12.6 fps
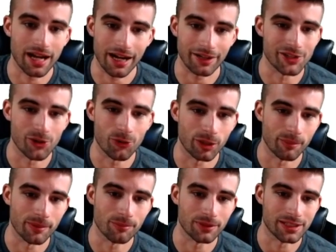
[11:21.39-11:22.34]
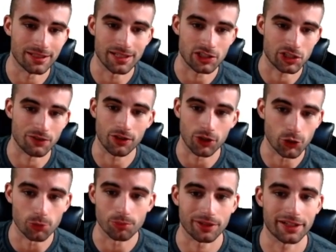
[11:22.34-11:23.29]
higher in the order, but with the addition of all the
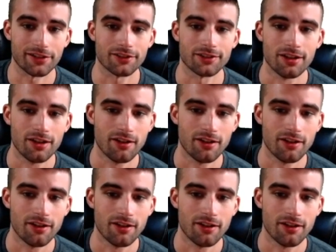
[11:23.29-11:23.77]
new players,